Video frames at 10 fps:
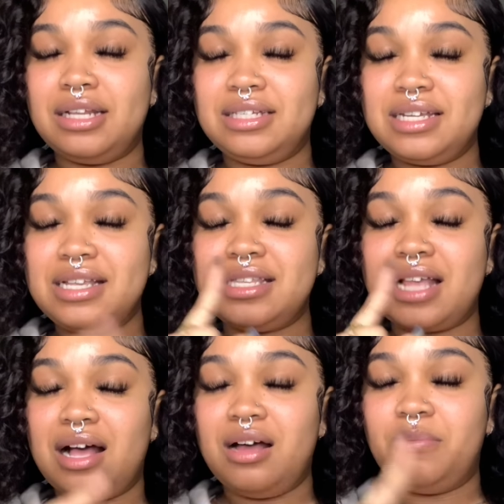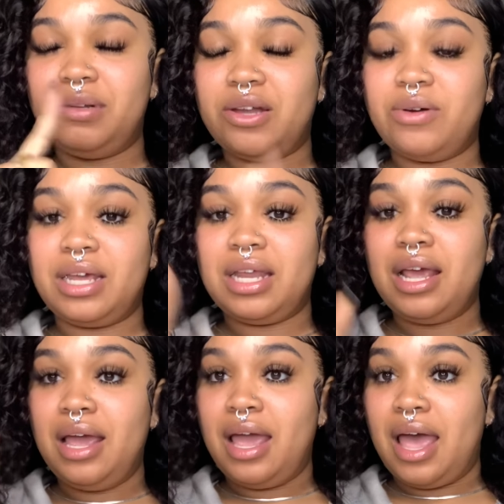just uploaded
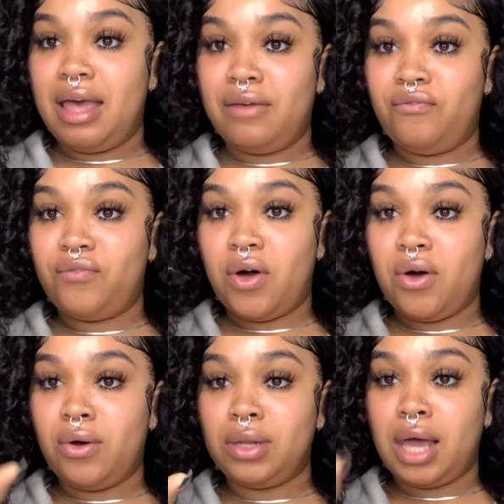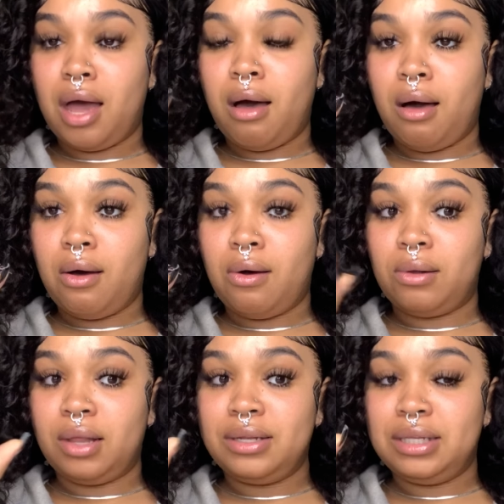a fall
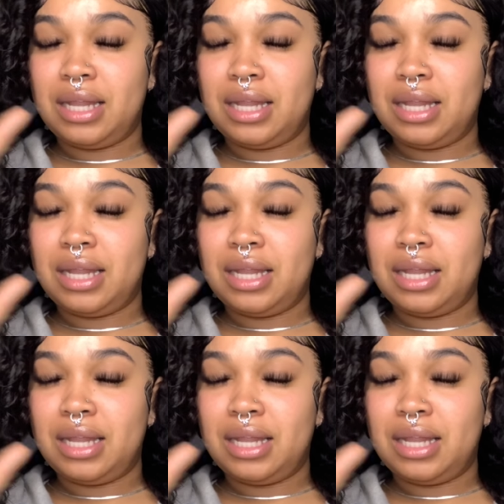haul.